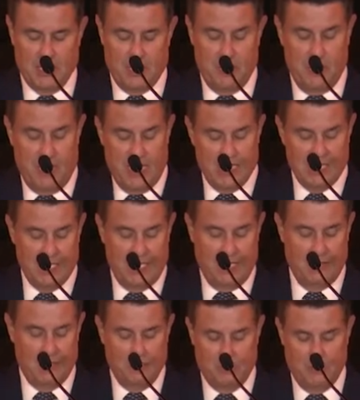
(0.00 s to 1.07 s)
community has
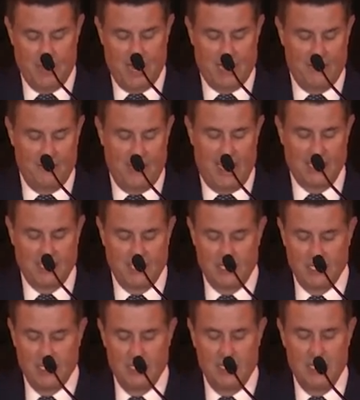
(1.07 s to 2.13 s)
seen the dramatic
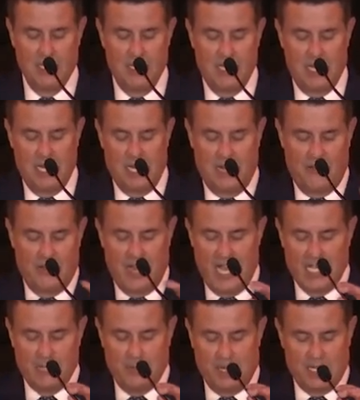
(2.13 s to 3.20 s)
advances in every
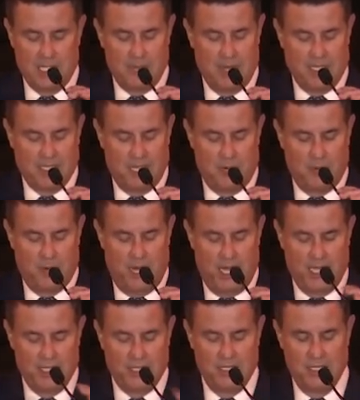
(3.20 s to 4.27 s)
aspect of space
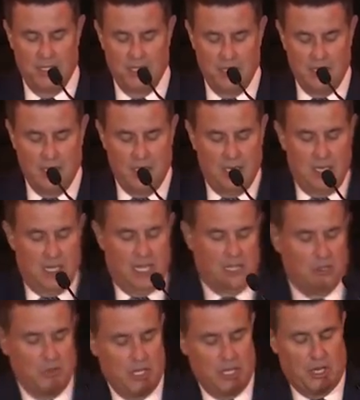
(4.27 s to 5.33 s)
enterprise,
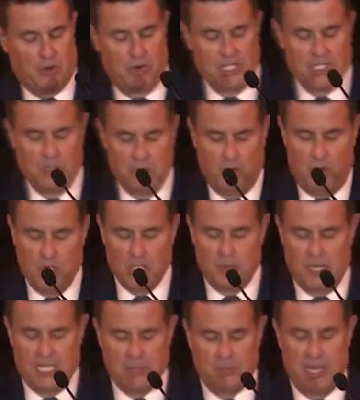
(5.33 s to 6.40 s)
including the increasing role
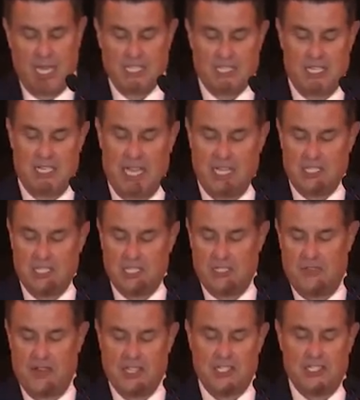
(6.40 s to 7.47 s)
space plays in the nation's
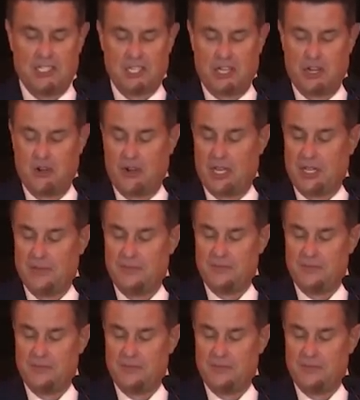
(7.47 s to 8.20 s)
defense and security.